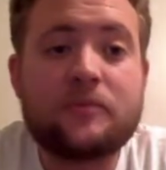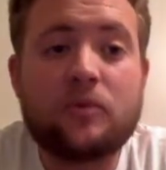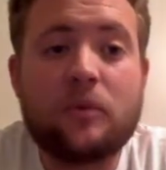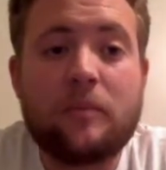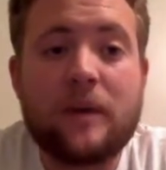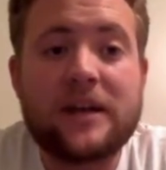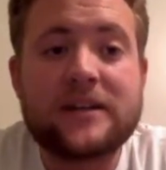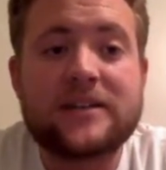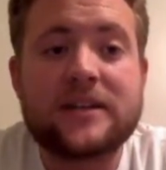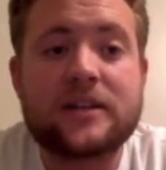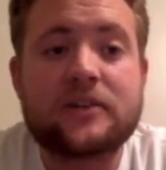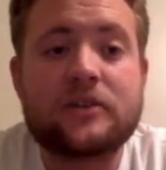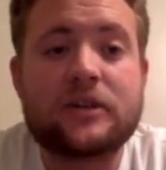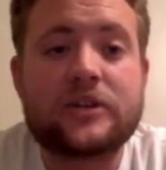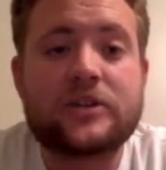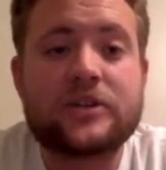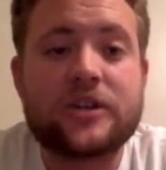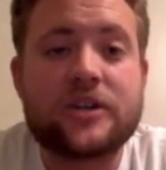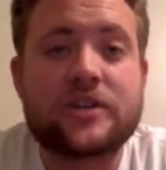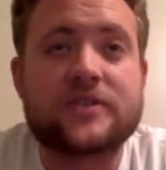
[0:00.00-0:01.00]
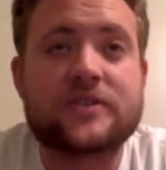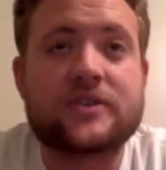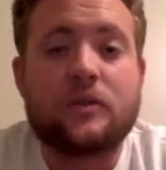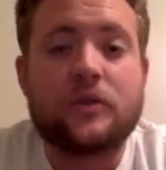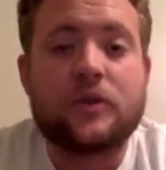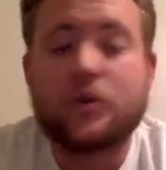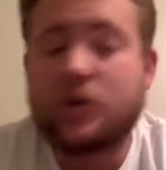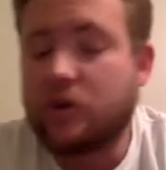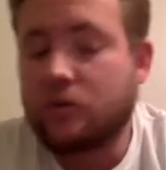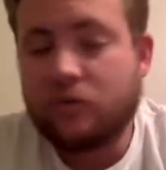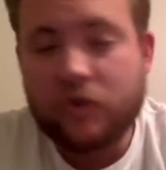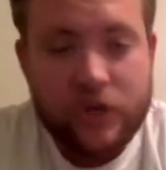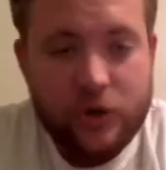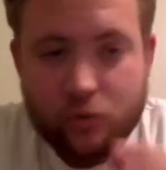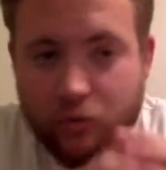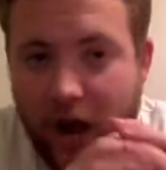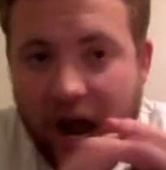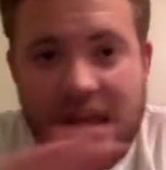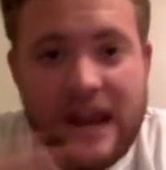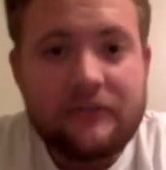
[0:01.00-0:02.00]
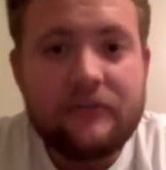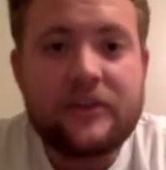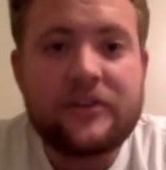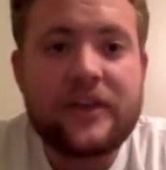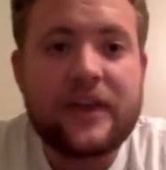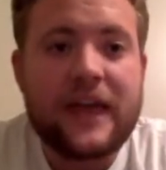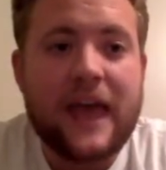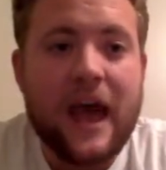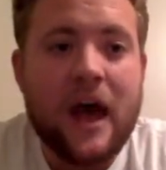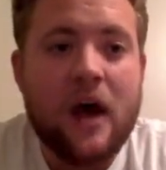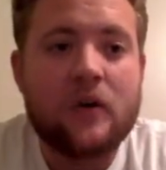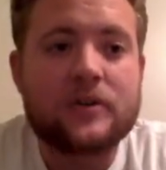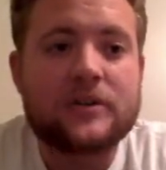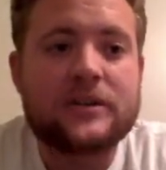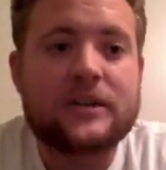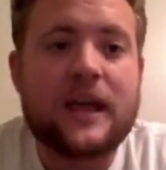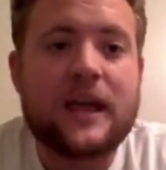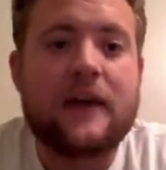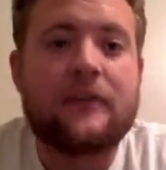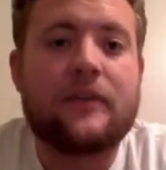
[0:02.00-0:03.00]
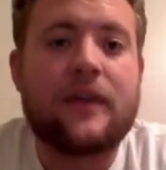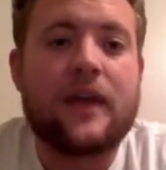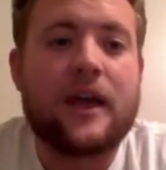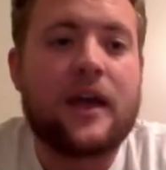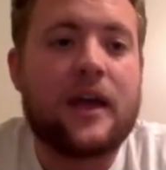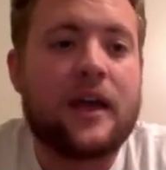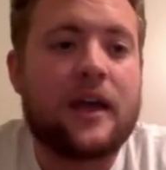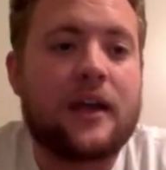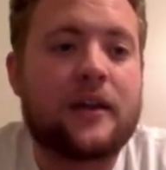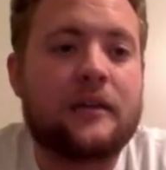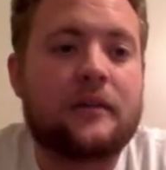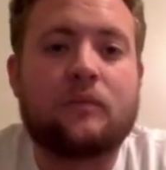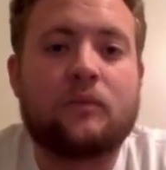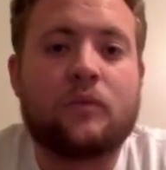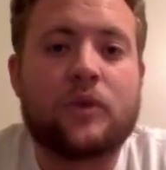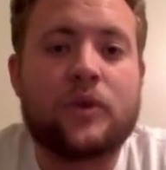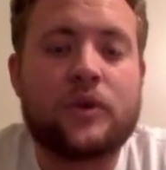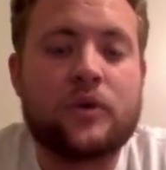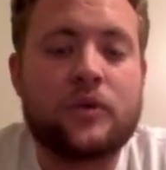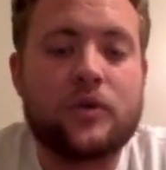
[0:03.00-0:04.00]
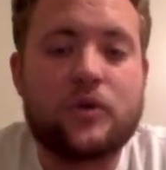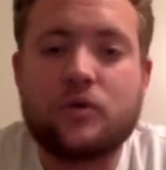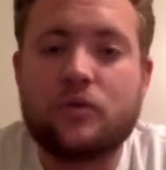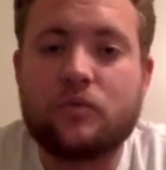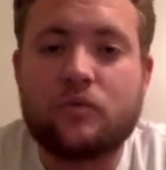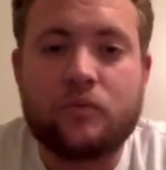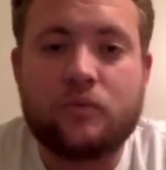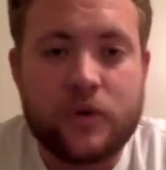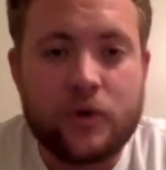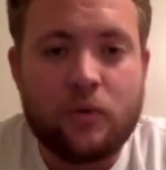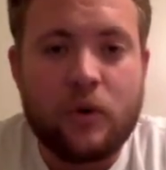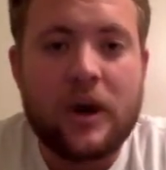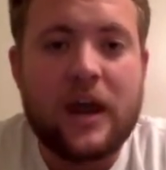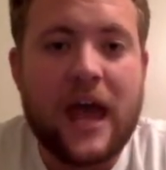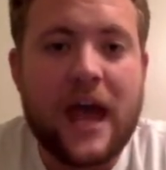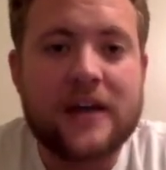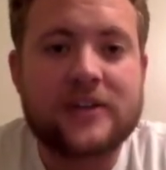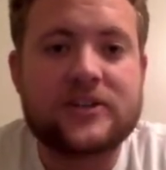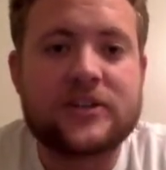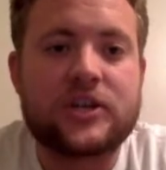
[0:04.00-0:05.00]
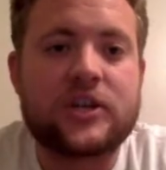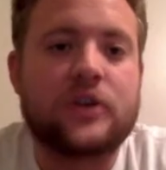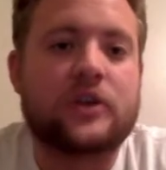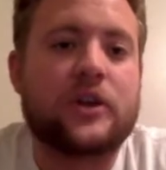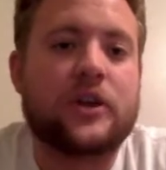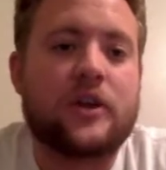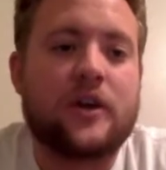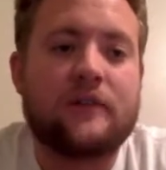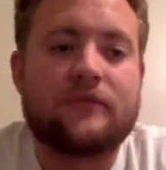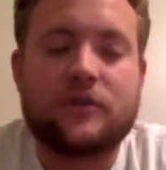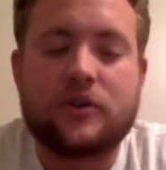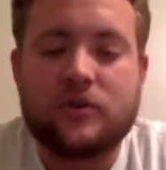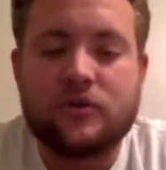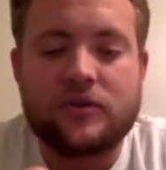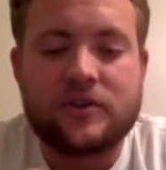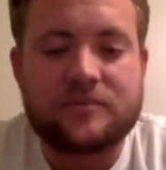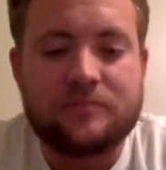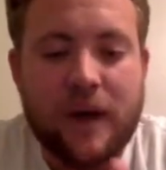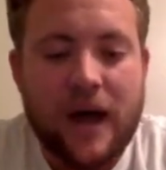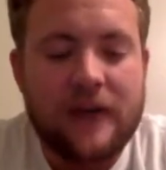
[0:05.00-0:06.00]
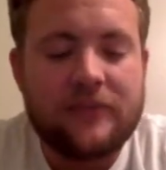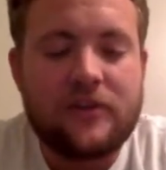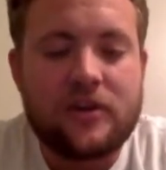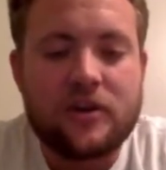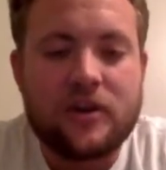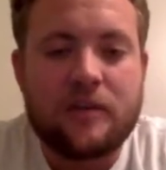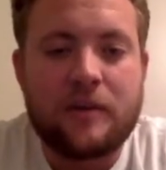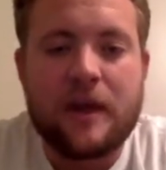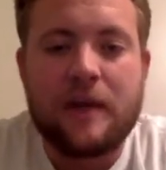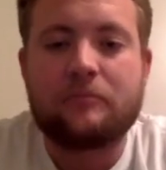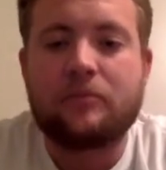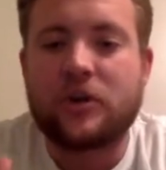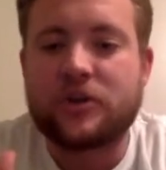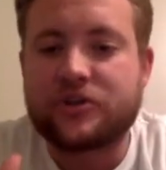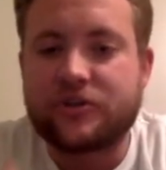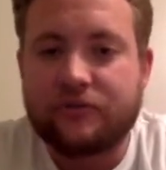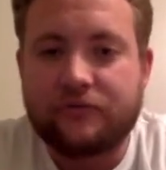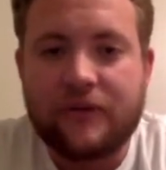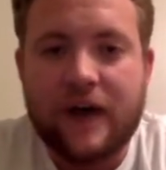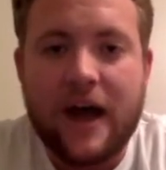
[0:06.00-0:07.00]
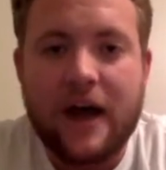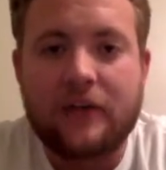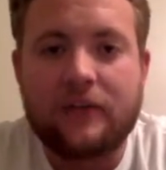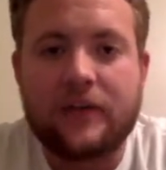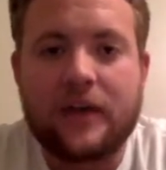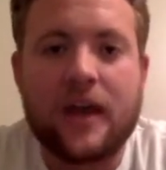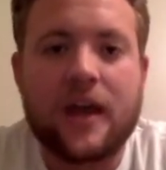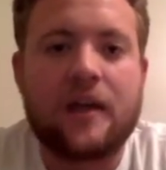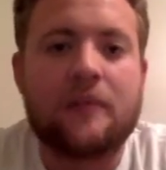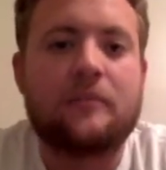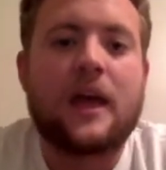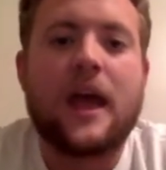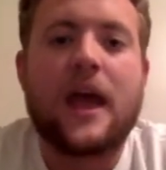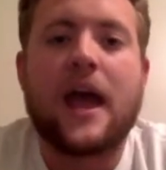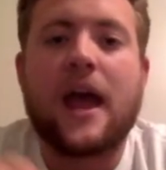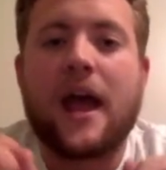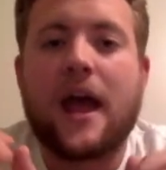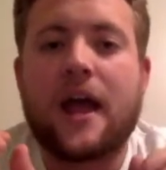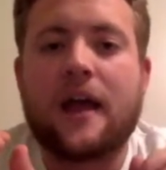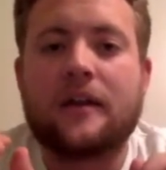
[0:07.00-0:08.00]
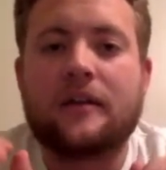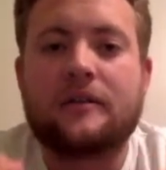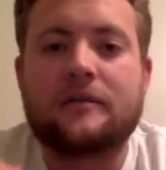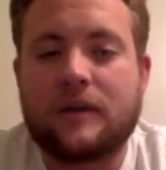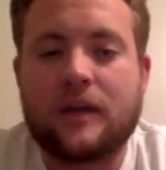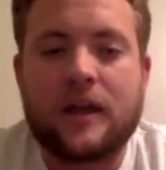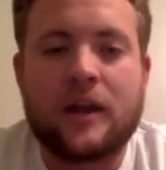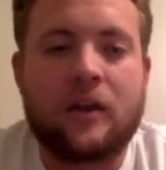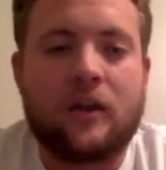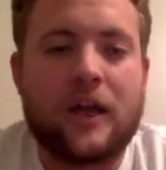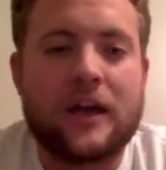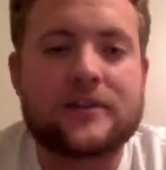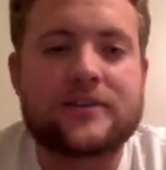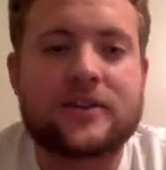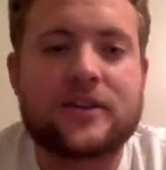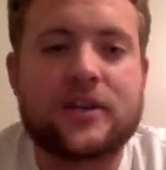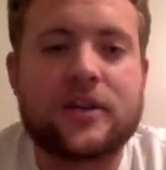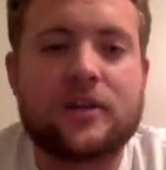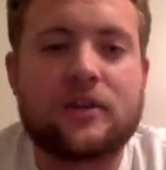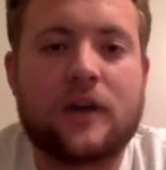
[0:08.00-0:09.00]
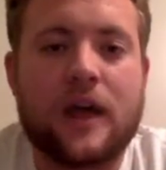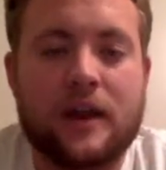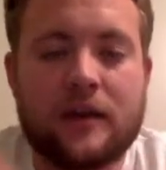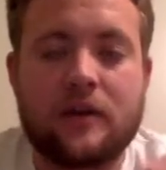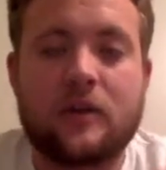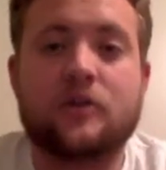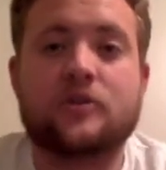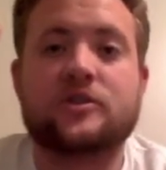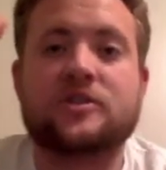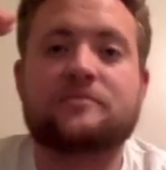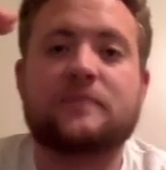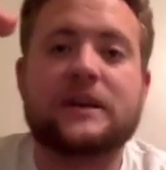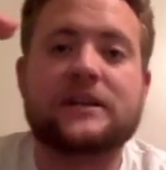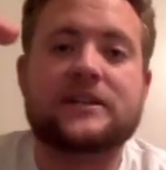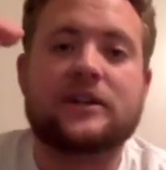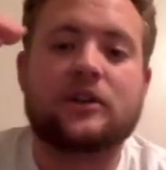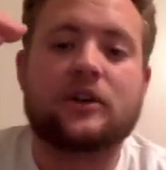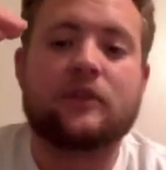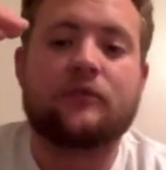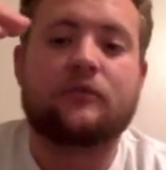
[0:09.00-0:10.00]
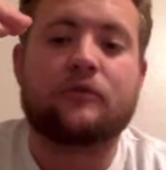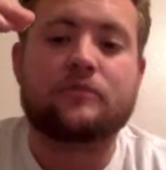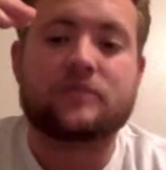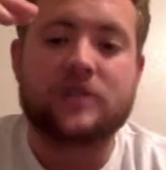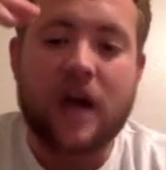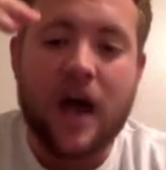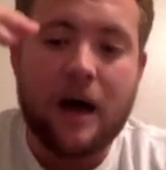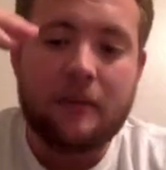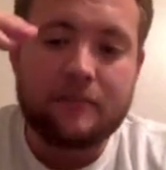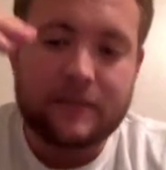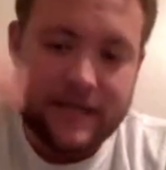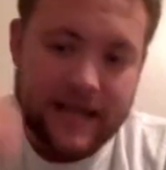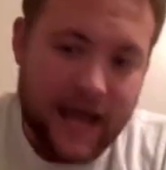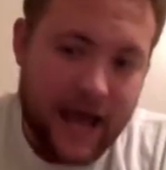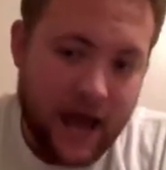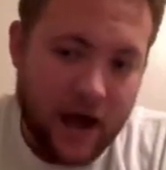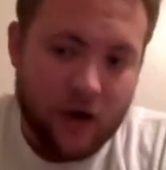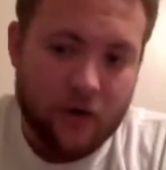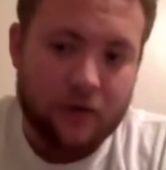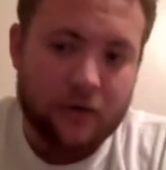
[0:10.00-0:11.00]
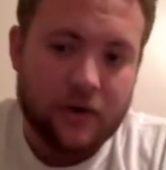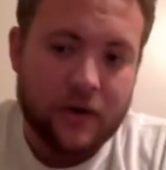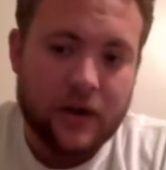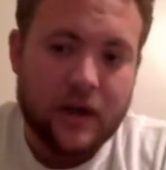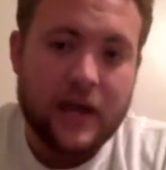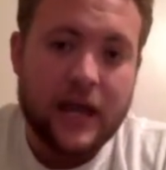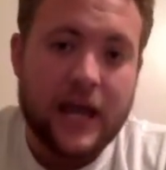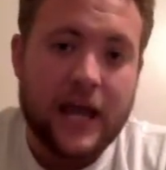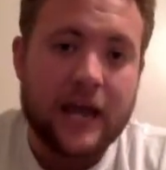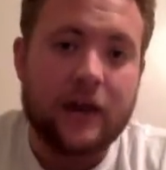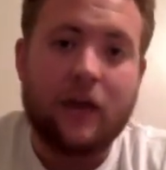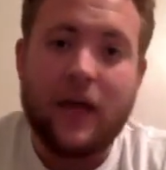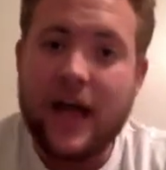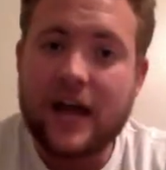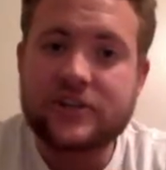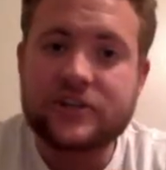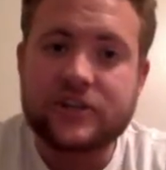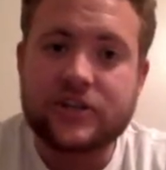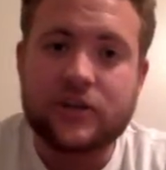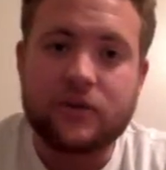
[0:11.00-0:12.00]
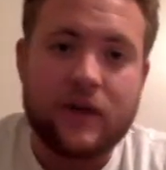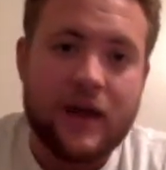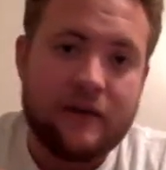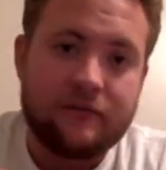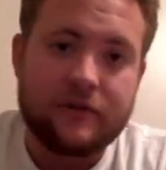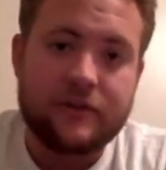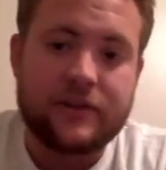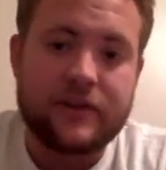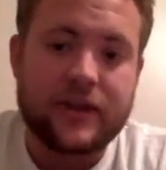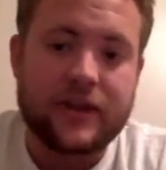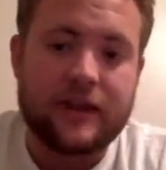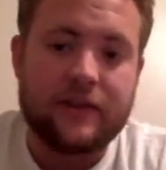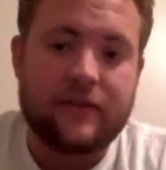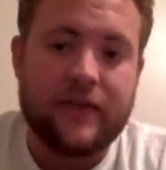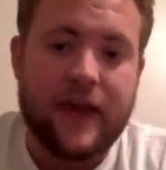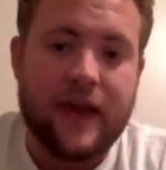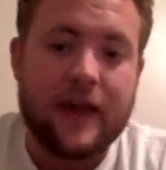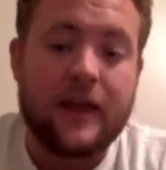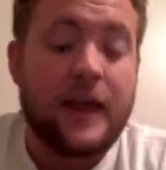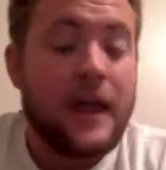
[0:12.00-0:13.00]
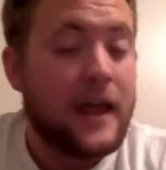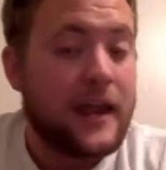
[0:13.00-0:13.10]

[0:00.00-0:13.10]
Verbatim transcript: will basically just you can you write everything out and then when you do when you want to execute it you have to do this python command plus your file name and it'll execute and it'll just basically go from top down it'll execute everything in that.